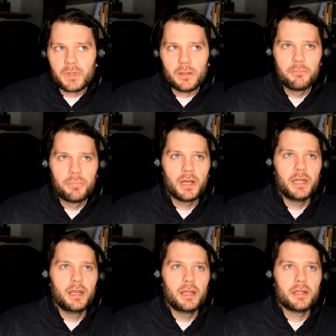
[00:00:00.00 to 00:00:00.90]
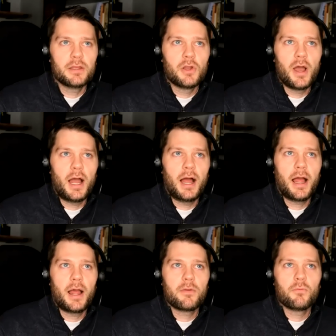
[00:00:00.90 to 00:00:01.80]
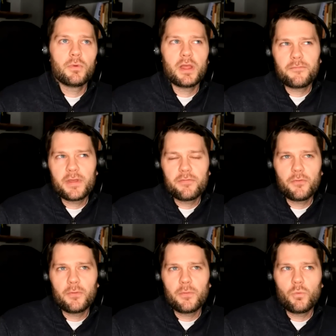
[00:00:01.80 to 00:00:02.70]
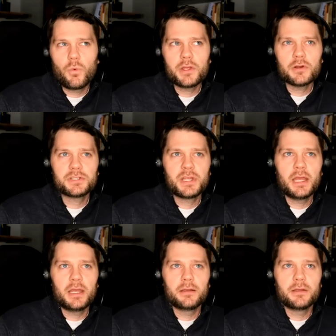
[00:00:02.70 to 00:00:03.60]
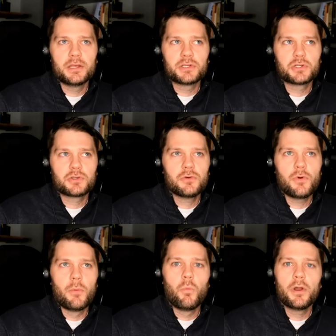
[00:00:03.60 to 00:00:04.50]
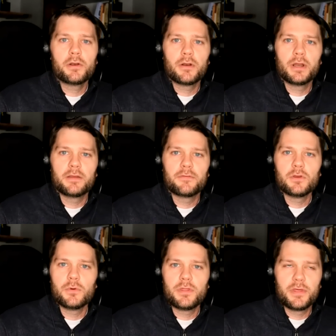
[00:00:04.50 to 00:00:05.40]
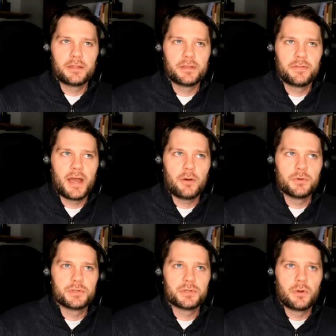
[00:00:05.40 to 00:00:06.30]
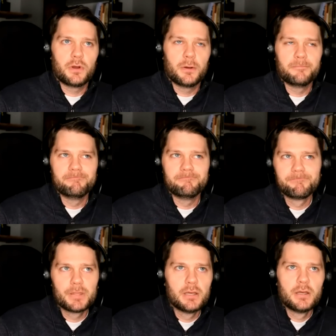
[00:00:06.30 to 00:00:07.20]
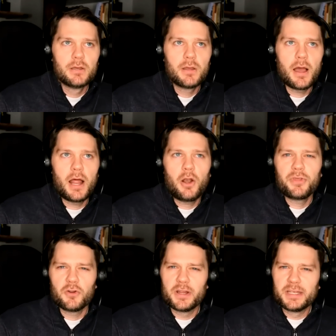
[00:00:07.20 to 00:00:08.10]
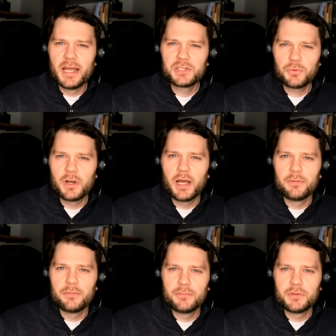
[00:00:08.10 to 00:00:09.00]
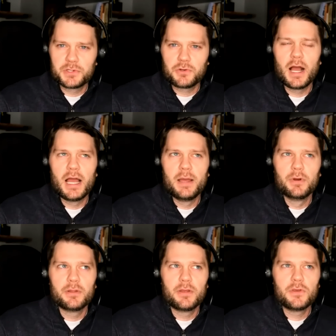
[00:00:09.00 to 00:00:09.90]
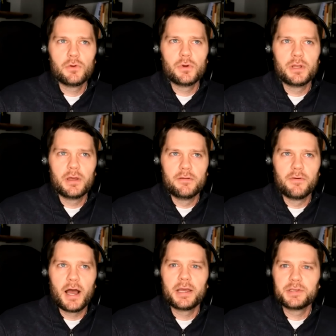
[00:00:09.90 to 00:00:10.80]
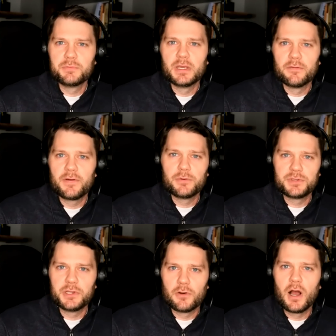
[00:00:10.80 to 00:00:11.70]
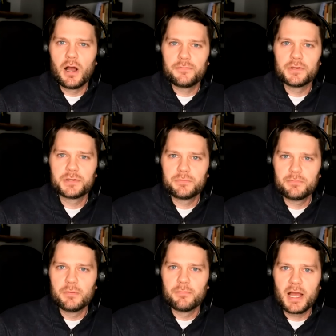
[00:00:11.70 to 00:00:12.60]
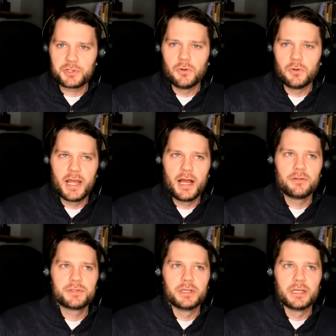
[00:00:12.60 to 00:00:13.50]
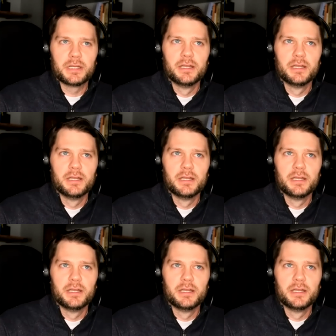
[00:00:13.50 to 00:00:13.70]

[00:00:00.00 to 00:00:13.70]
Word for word: but you know, if if what you're saying is true, I'm wondering if you would think that that was. Um, I, I don't think you're against what I describe, but if you would advise me if I was in your office in pastoral counseling